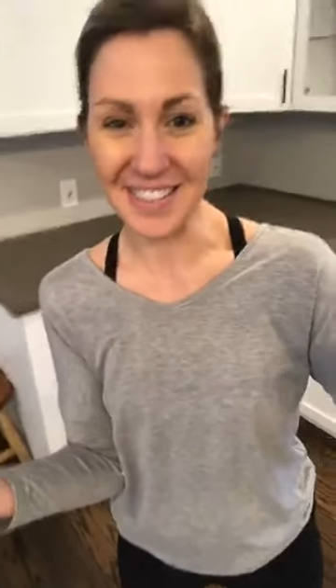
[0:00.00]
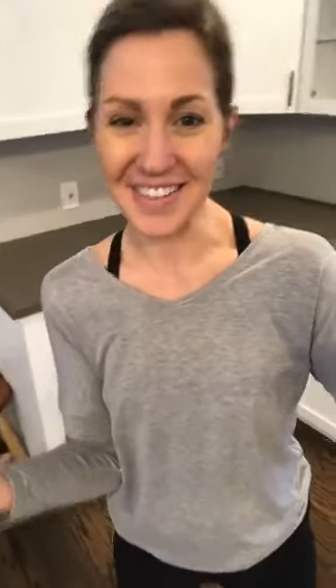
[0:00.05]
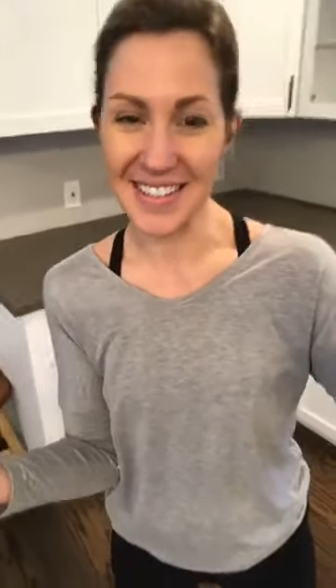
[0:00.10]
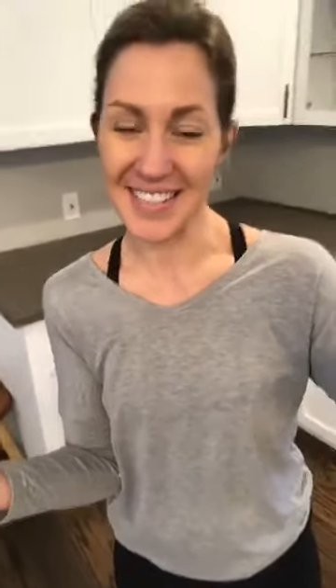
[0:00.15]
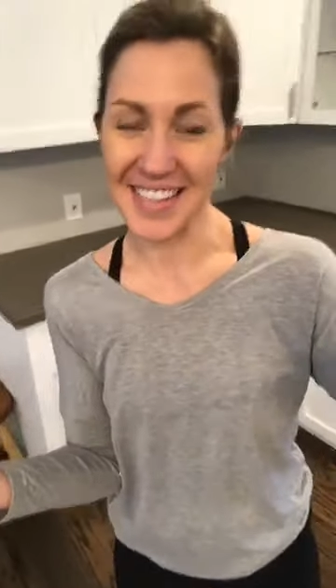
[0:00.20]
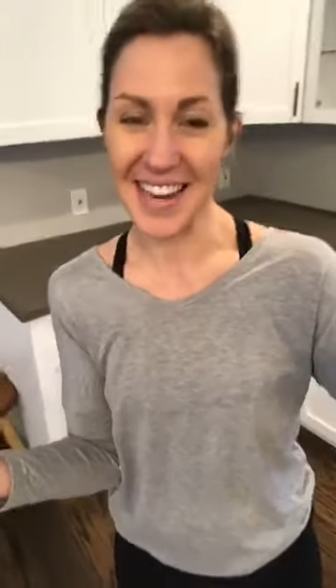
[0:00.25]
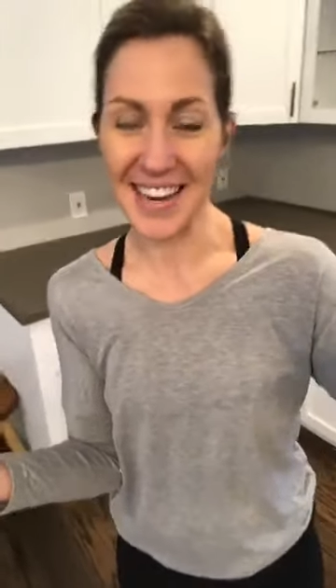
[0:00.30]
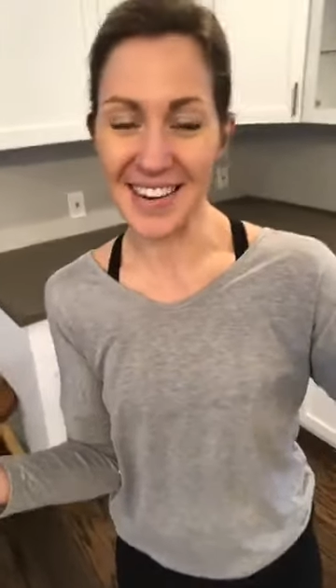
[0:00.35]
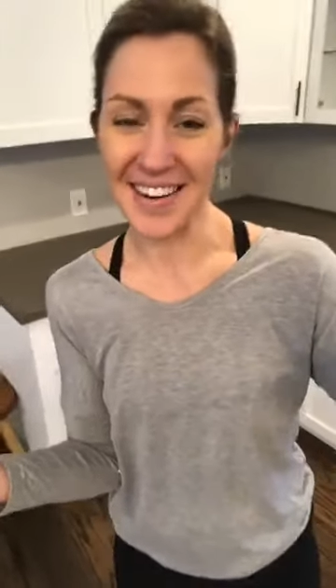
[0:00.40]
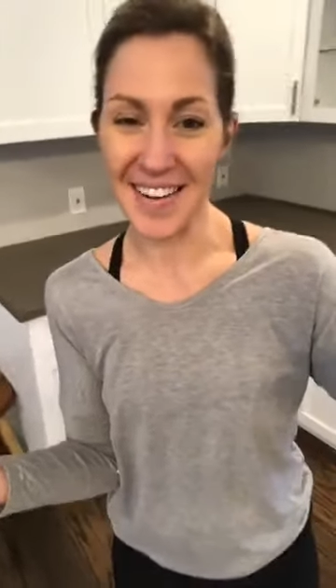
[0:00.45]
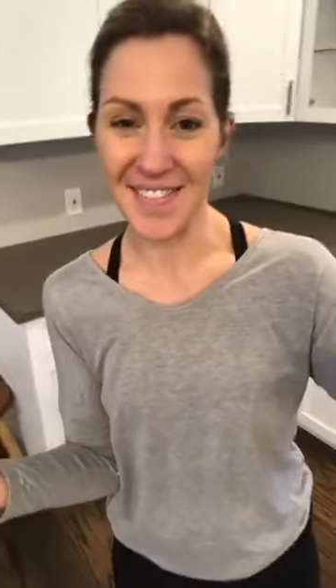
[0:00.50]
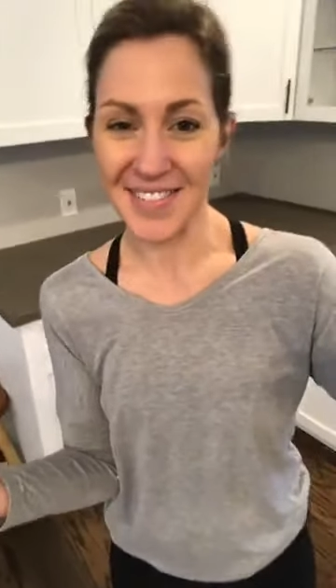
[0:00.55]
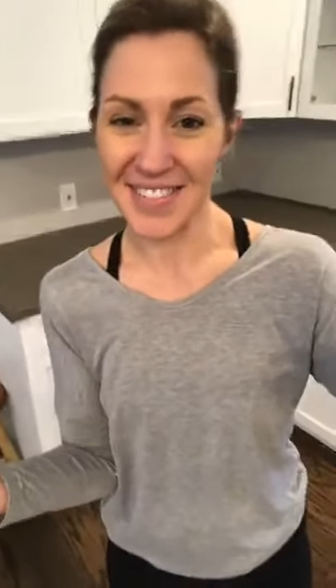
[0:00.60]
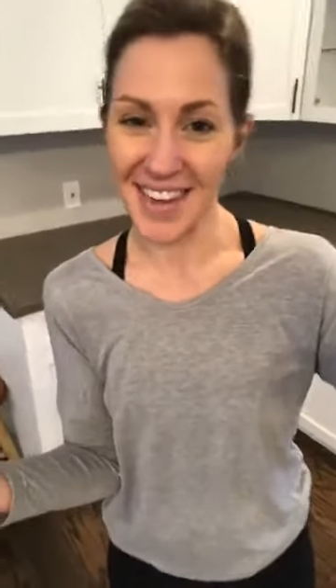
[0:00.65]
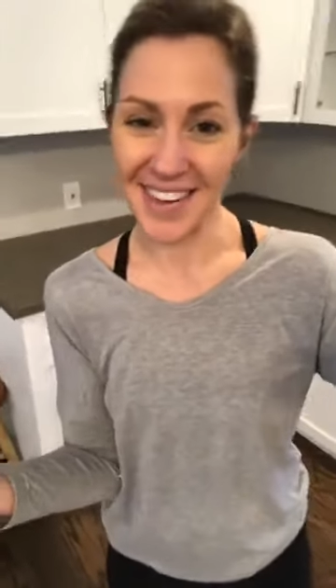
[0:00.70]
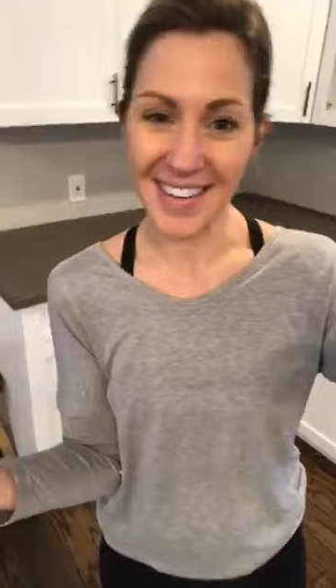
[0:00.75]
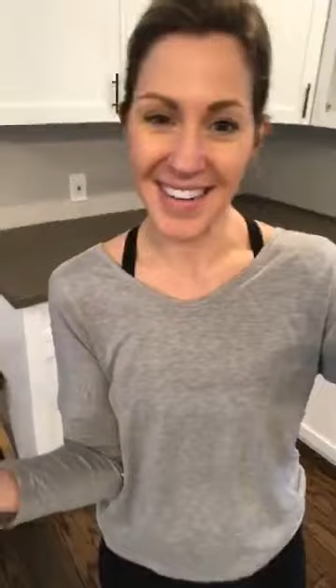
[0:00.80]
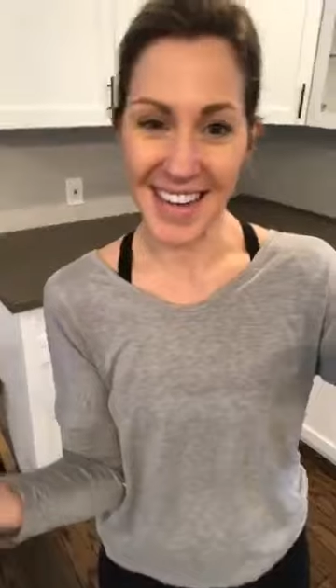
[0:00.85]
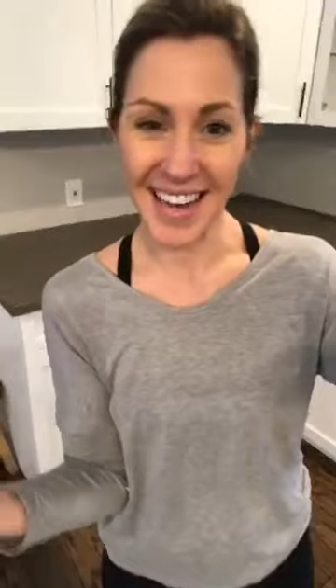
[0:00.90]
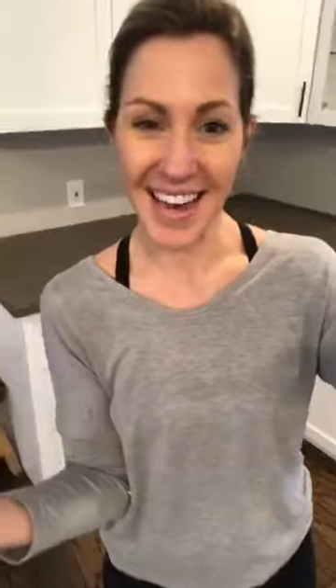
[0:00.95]
because I know I'm
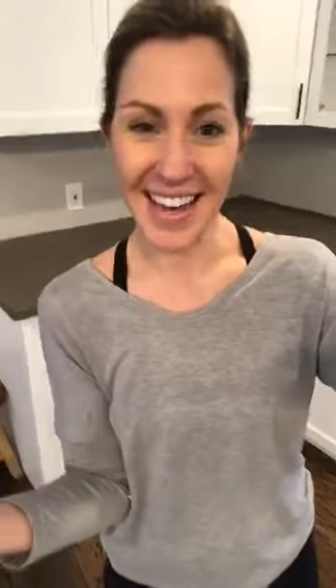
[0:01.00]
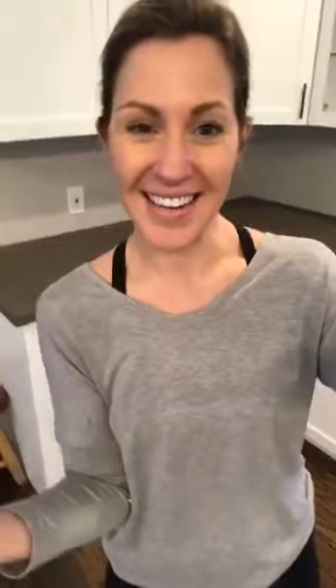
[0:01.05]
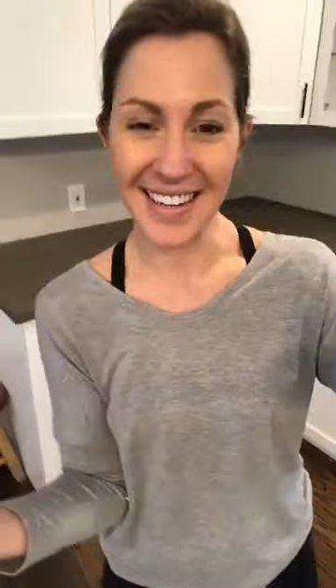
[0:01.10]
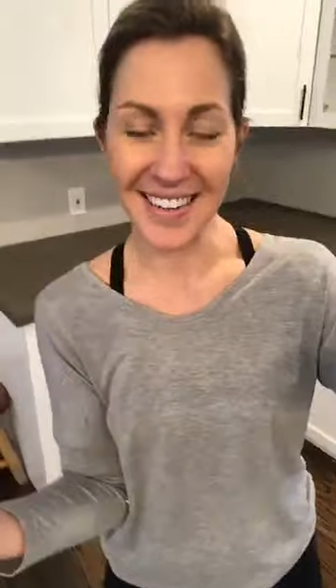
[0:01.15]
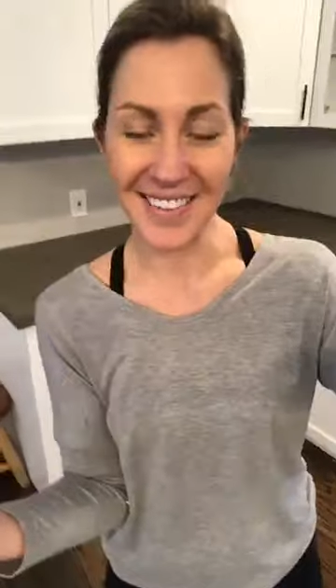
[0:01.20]
sounding kind